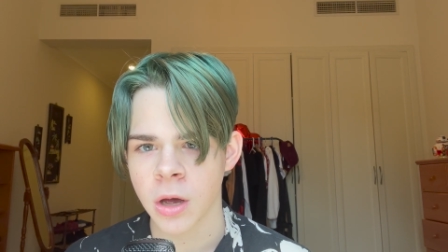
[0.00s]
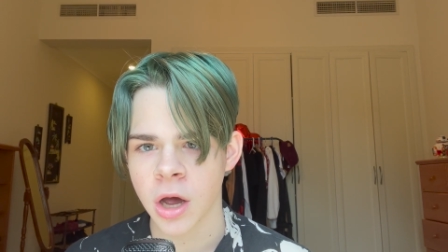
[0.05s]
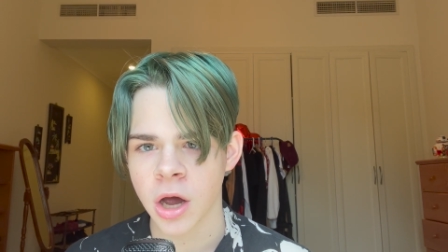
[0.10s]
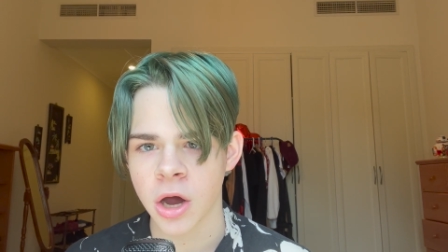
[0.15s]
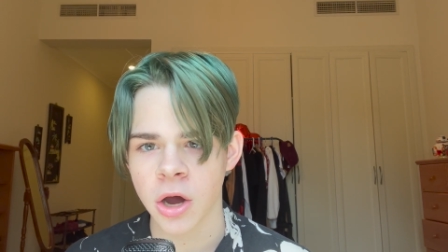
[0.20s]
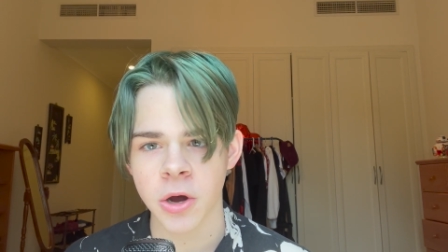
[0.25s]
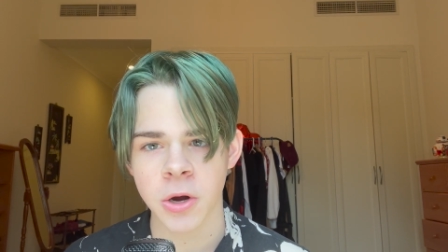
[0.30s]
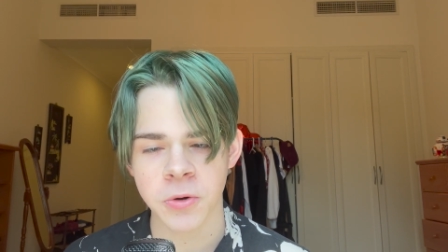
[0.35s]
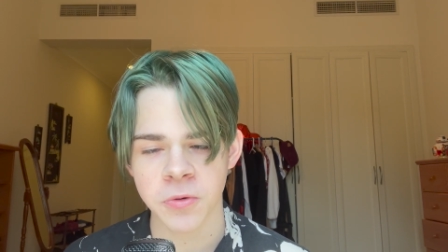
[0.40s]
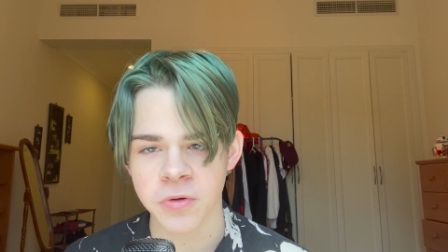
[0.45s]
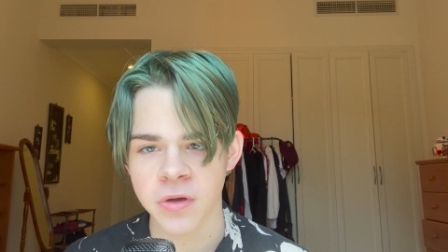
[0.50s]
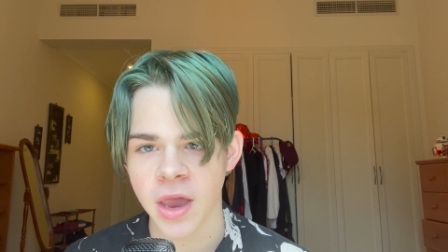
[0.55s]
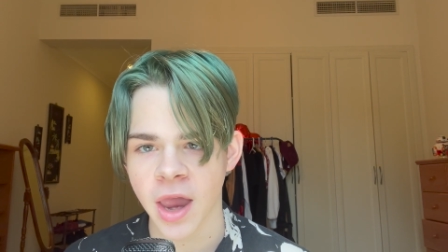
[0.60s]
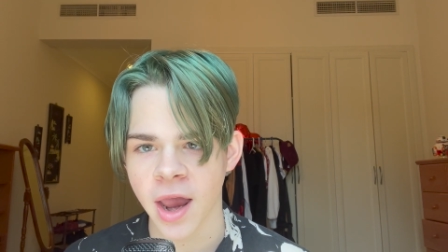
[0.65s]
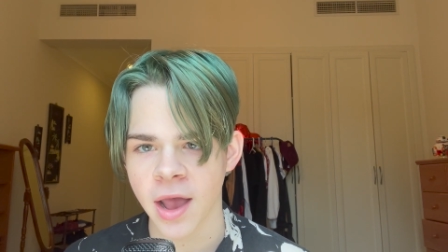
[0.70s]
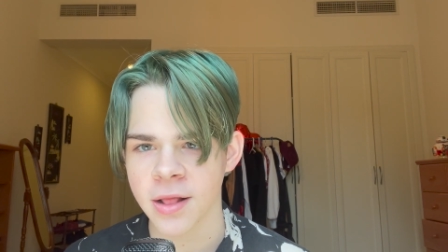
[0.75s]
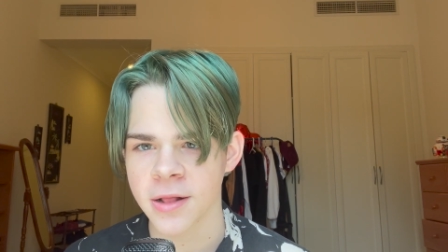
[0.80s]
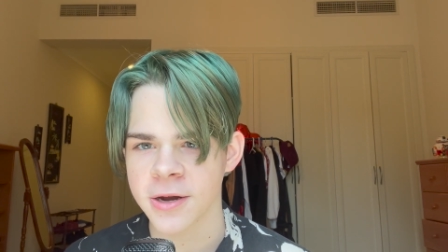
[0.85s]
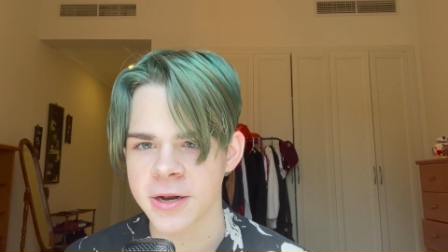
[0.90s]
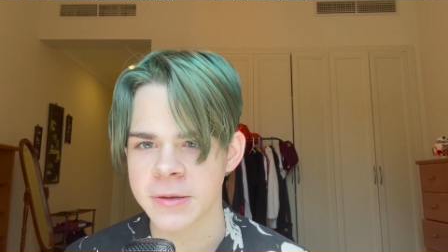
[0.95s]
uh,
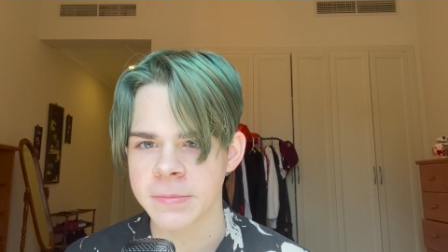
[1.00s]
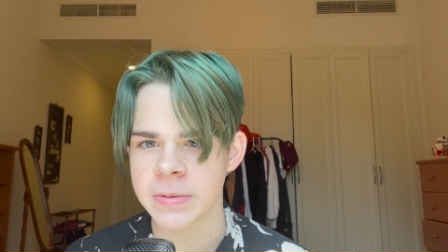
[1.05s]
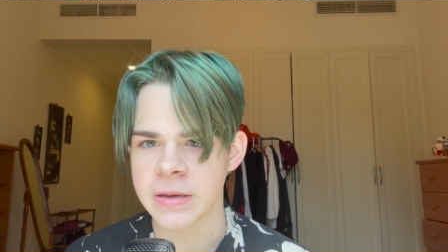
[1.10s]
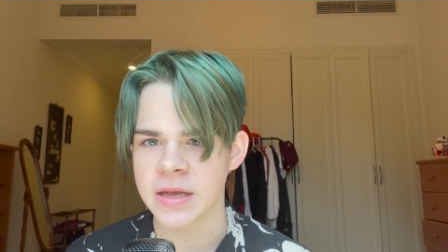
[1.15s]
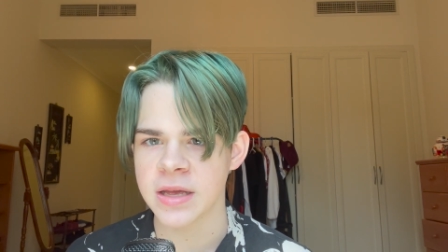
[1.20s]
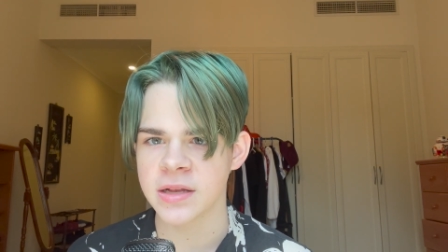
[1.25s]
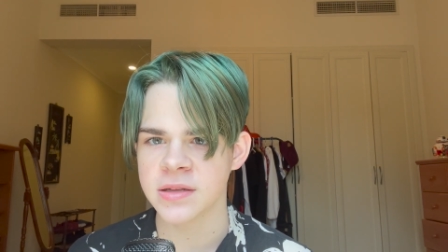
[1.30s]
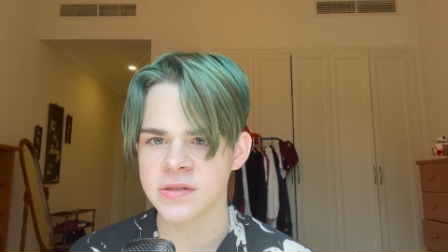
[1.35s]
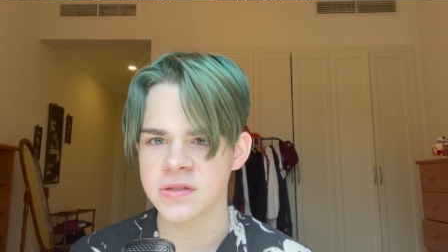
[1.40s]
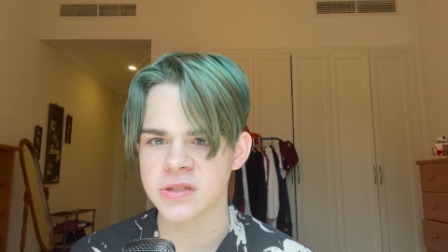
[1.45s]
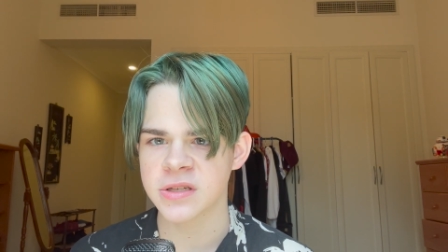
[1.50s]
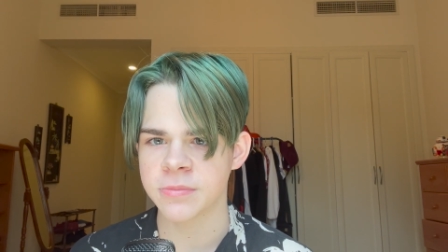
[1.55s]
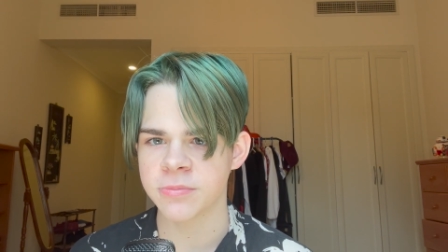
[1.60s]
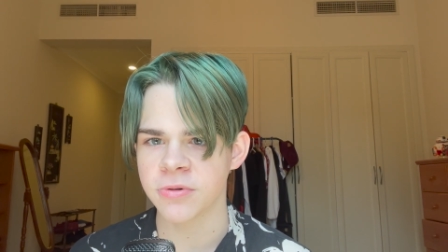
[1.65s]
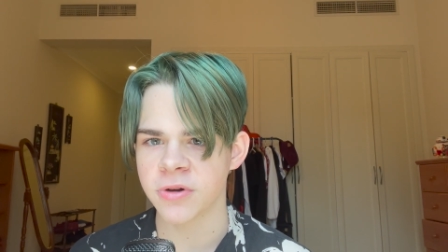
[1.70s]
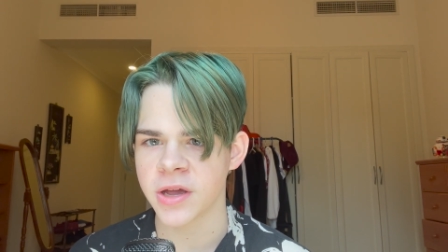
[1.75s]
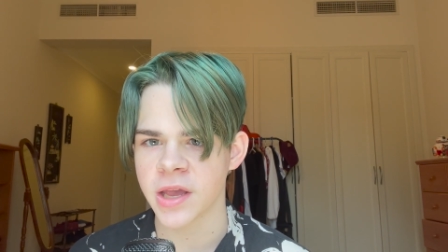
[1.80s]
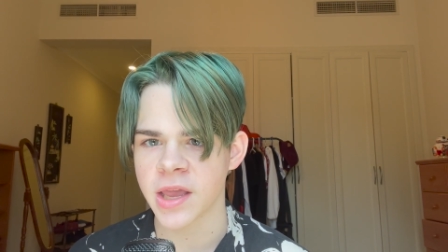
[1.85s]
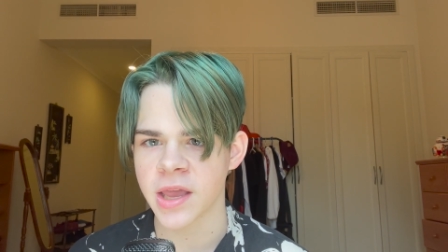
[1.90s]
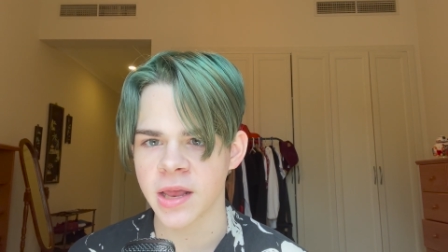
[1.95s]
reality begins to
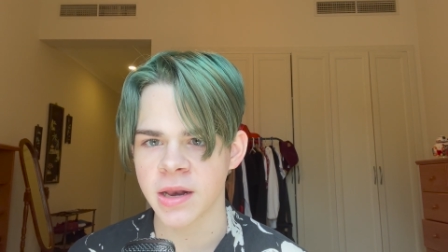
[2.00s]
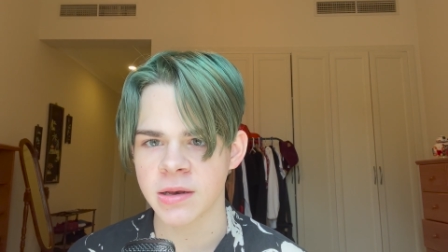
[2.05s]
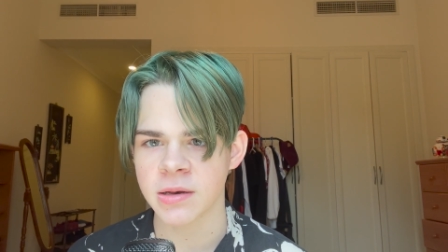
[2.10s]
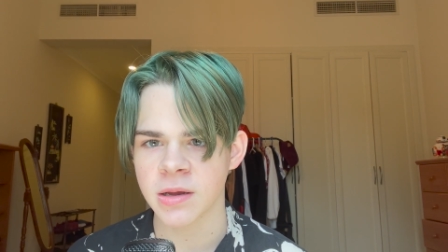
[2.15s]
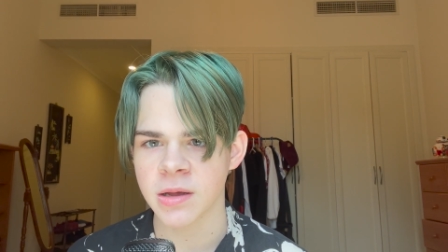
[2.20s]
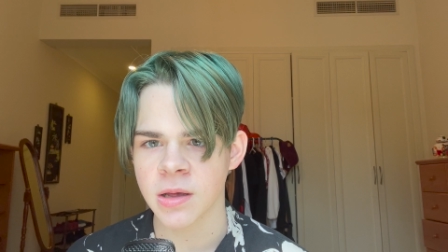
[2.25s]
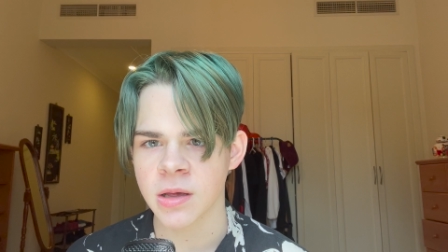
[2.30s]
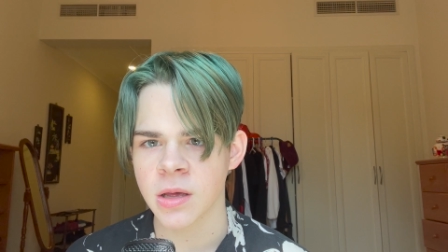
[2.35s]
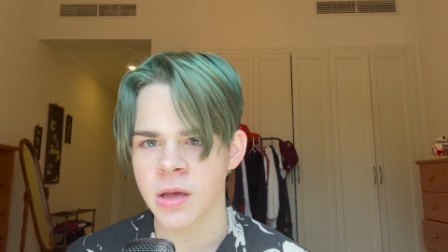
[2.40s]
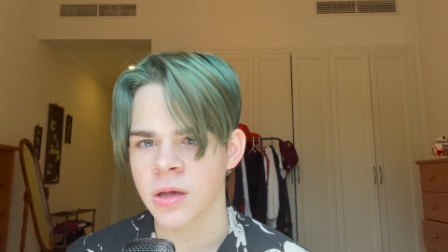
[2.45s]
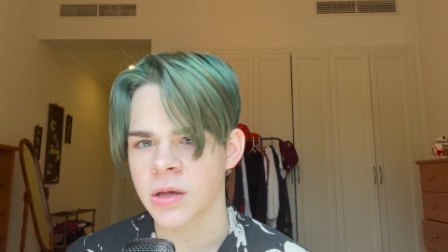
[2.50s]
break and